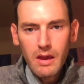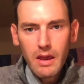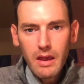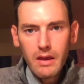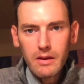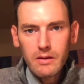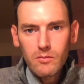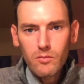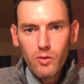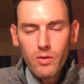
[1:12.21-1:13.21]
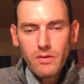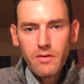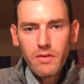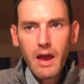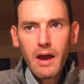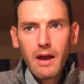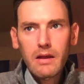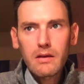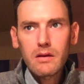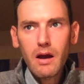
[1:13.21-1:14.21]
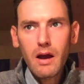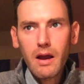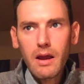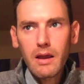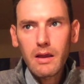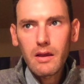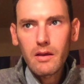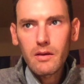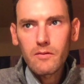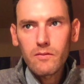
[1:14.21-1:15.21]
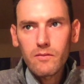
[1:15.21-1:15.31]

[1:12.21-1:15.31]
And more than that, I